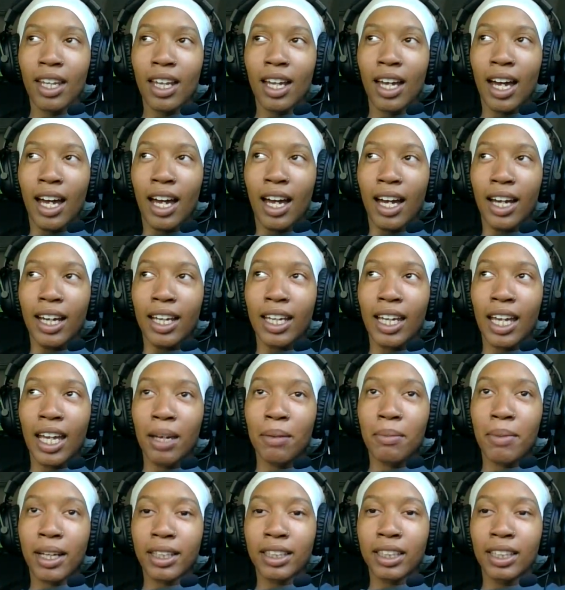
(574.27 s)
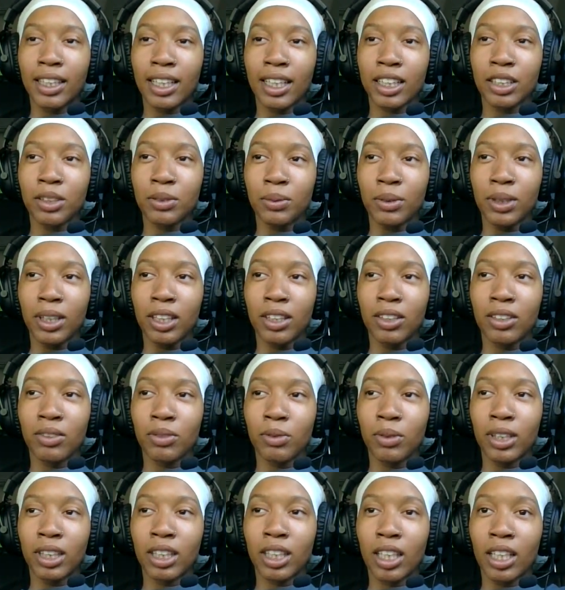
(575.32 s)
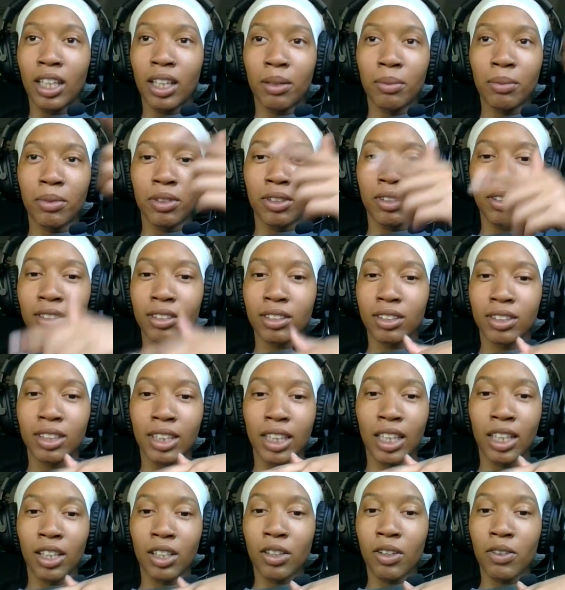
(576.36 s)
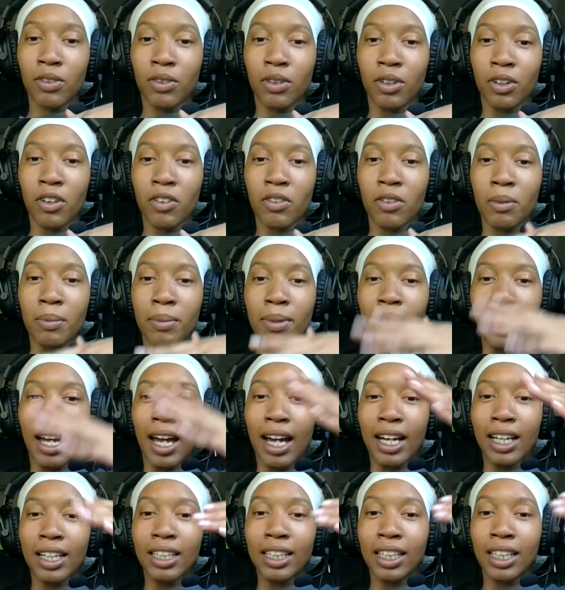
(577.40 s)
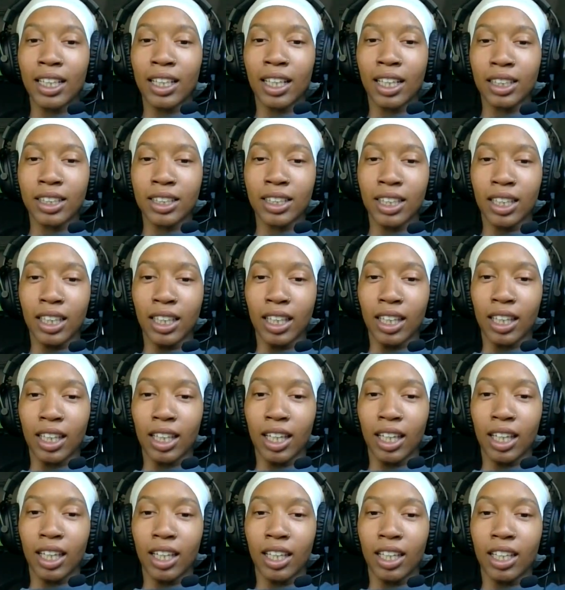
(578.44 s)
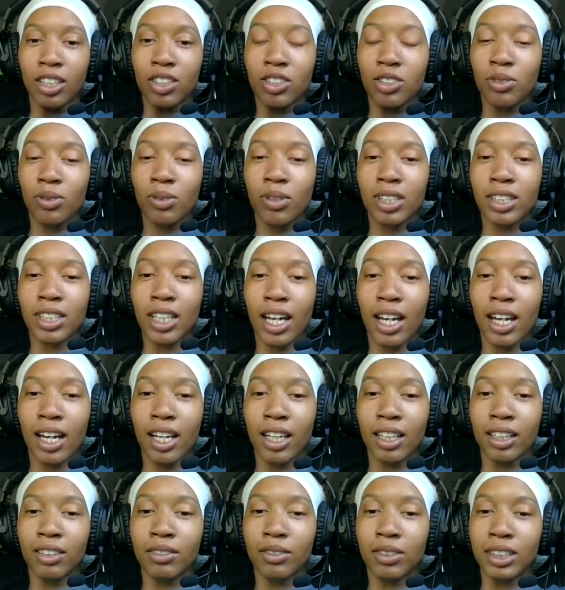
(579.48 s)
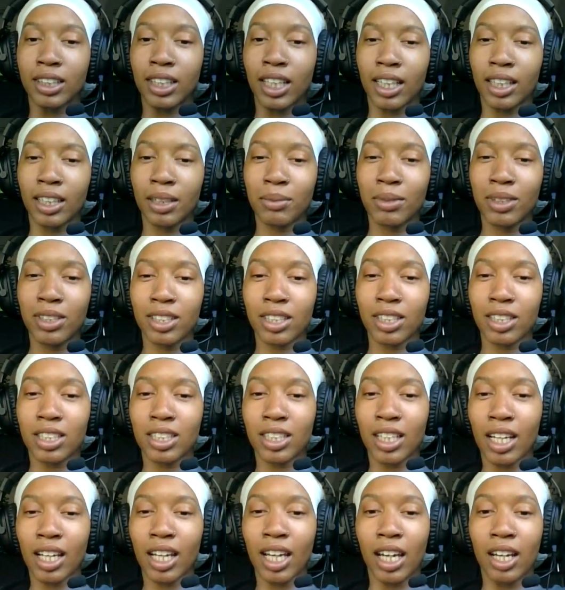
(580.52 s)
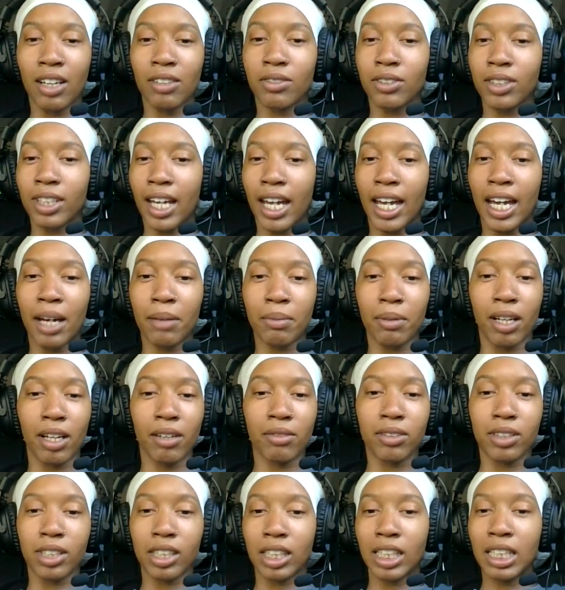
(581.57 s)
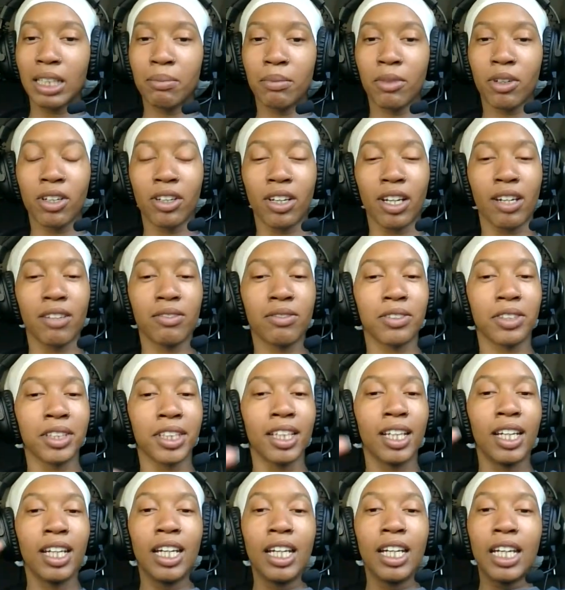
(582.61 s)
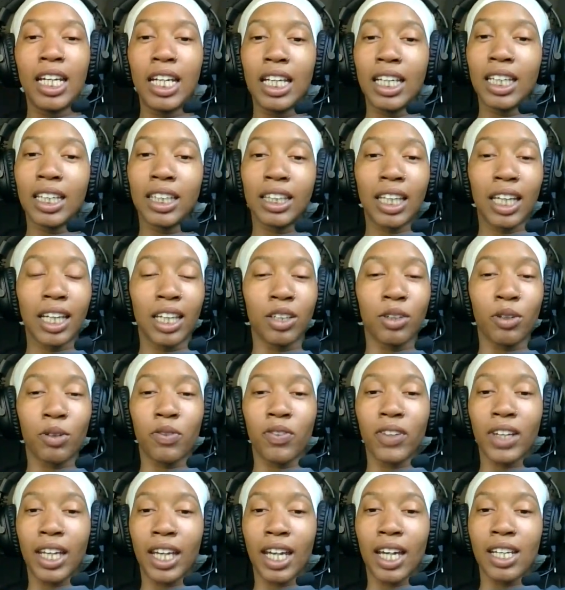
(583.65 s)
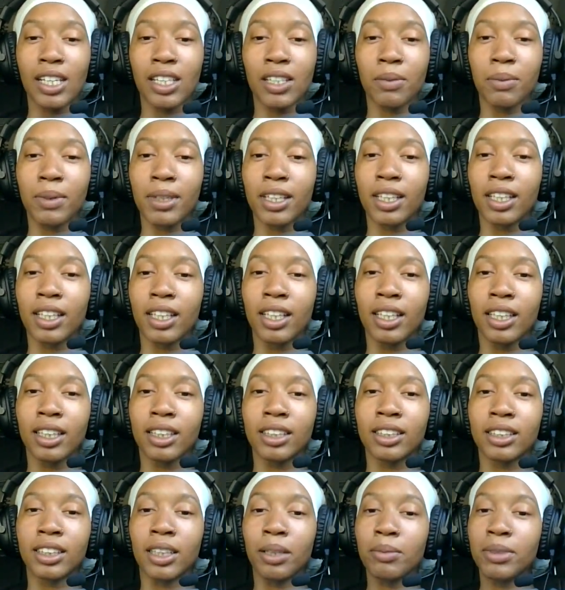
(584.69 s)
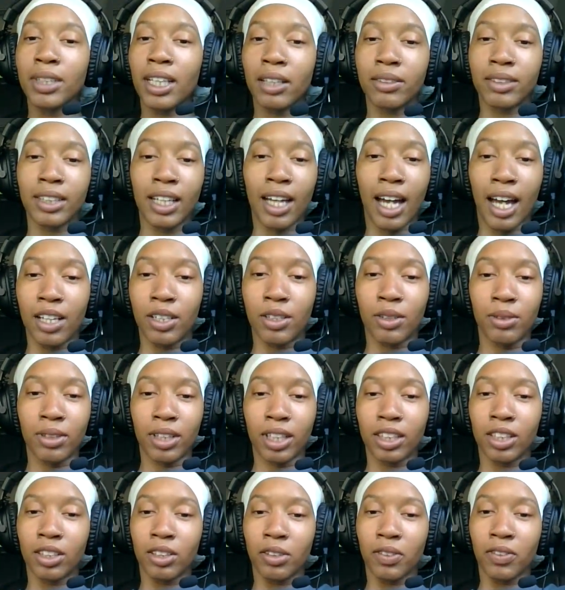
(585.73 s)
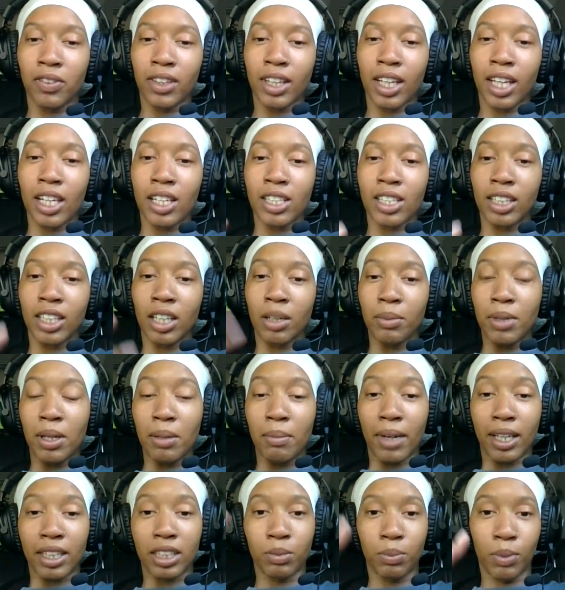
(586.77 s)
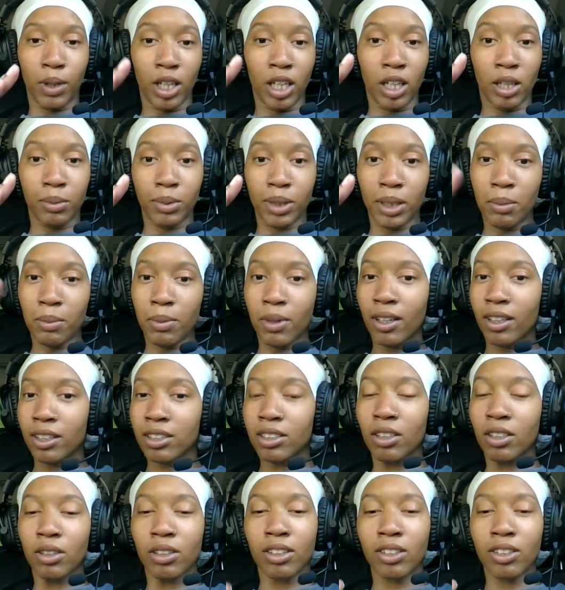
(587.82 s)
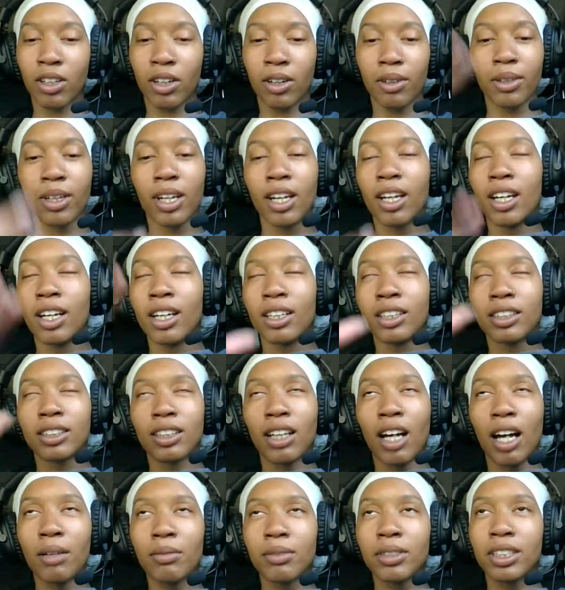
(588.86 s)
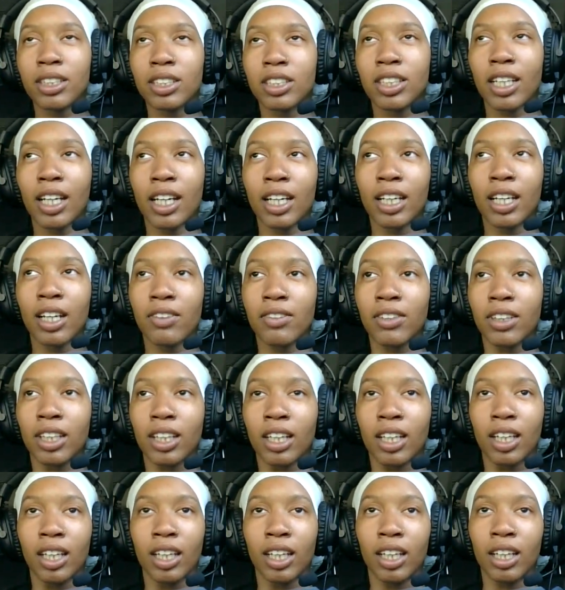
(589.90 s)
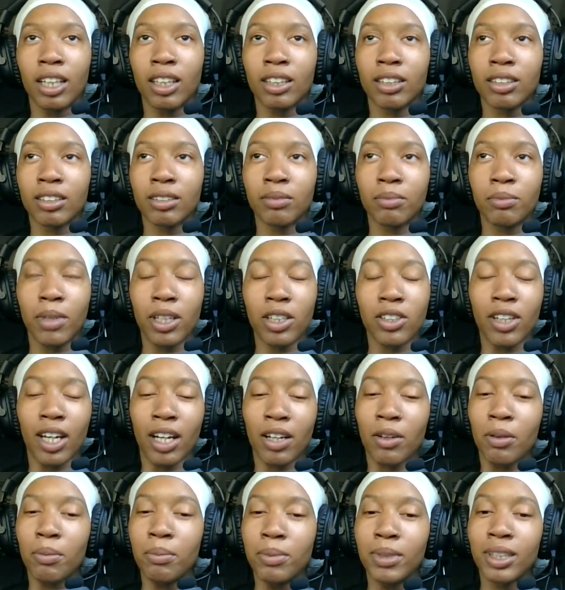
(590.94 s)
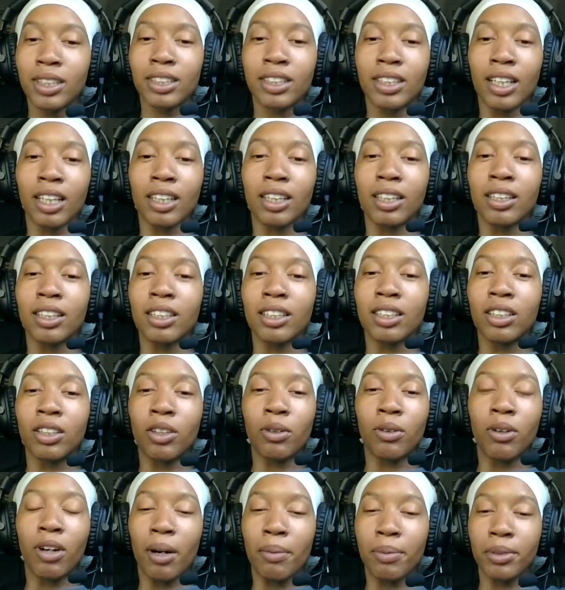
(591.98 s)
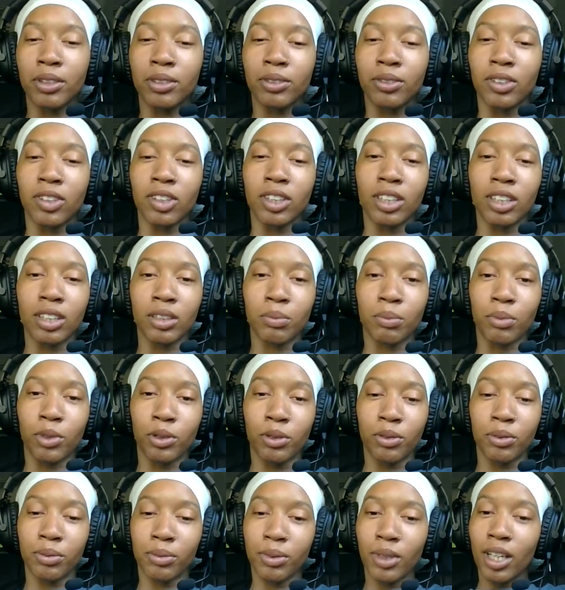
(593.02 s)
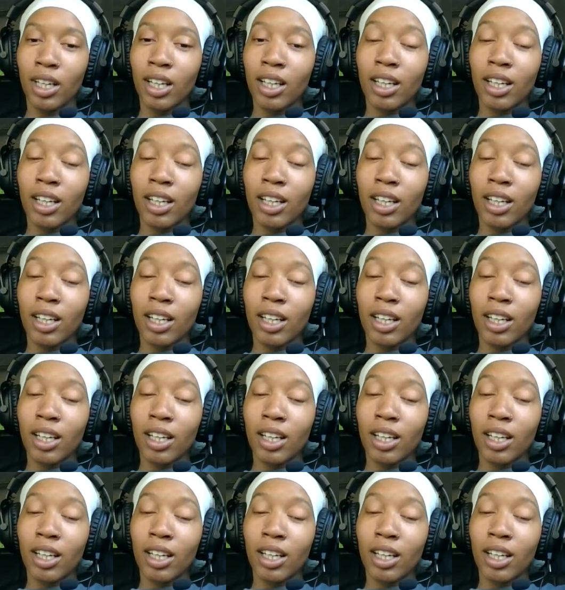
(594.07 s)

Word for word: I came back the next week with the number, seeing it over and over, but I couldn't connect to anything. And as soon as I was like, let me just check every app, every email, every anything notification because sometimes they I don't get the notification. They'll be in my spam emails or you know. So I'm just checking everything, make sure I don't miss nothing, no opportunities. Boom.